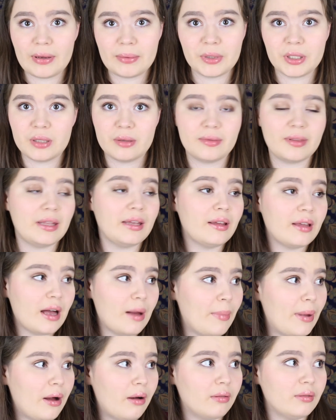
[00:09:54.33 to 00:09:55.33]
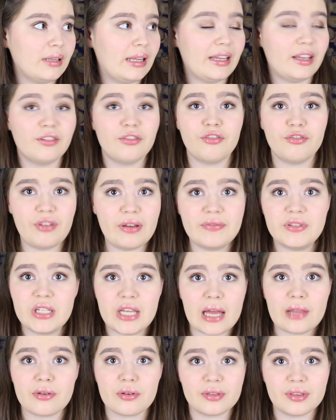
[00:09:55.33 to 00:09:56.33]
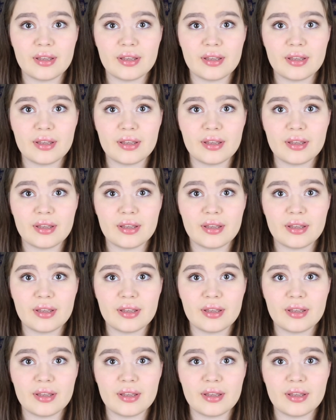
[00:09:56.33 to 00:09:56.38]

I'm gonna think about like 50 other